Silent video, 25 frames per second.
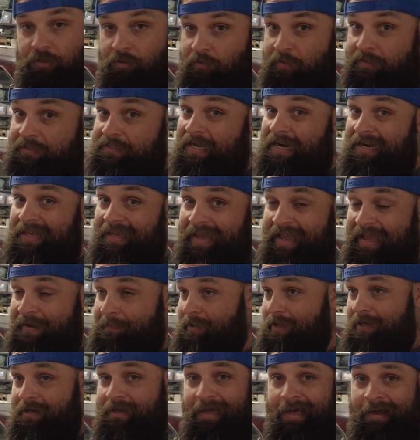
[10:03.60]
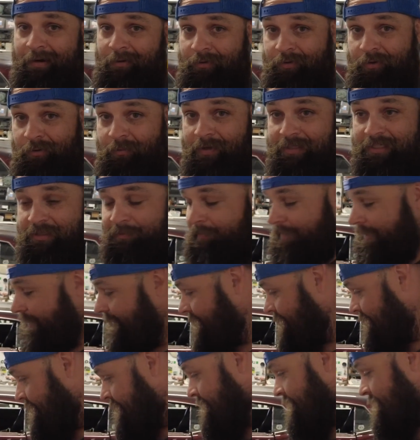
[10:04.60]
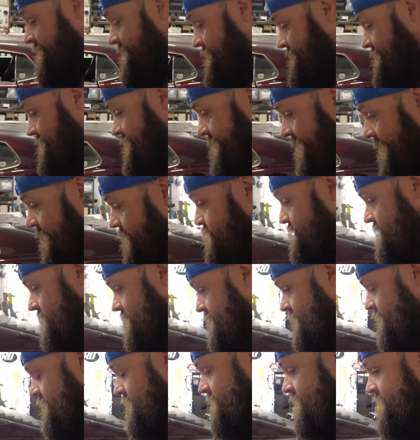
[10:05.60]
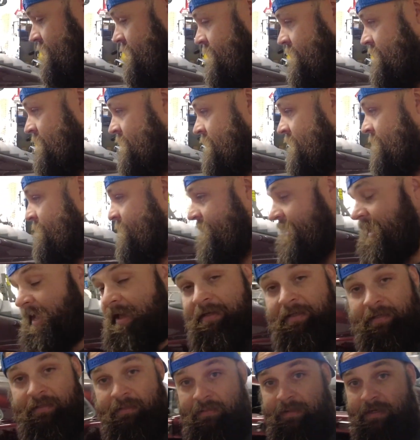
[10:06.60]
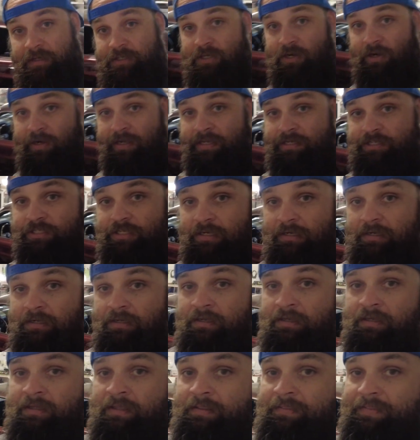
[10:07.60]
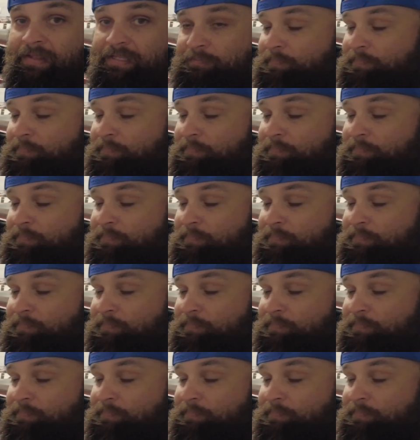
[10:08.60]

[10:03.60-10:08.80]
It's got a cam in it. I don't know much about it. It sounds good, but yeah, there's our engine. That's